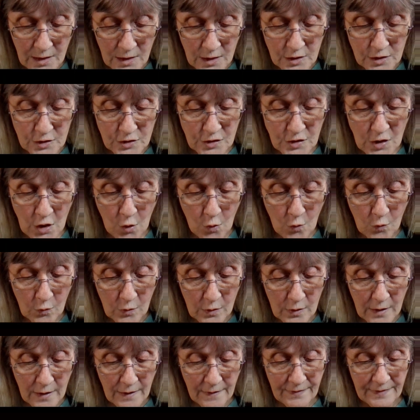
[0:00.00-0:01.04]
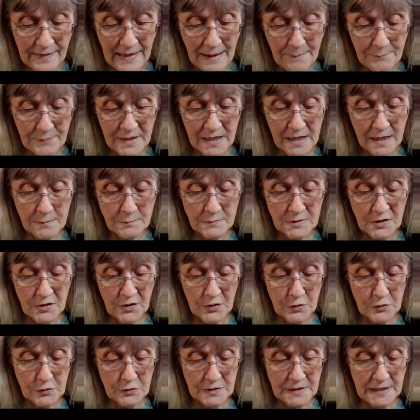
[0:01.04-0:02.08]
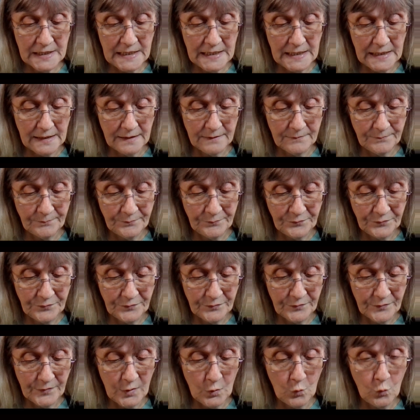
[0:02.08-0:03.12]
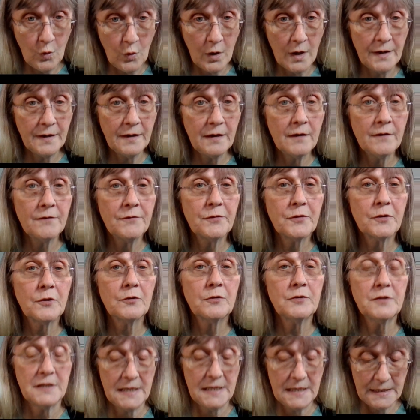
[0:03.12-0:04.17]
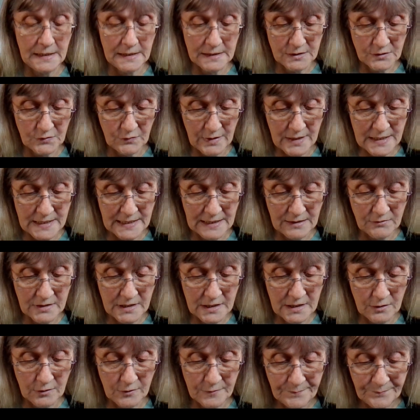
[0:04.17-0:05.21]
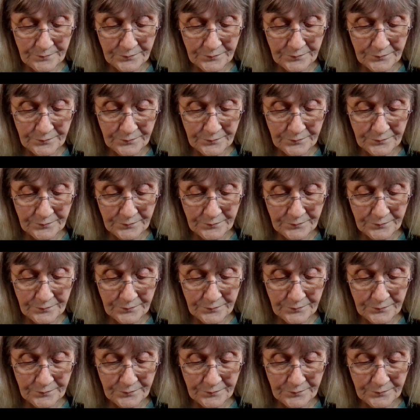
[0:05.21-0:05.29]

So that becomes 13. The 1 of 13 is right down here.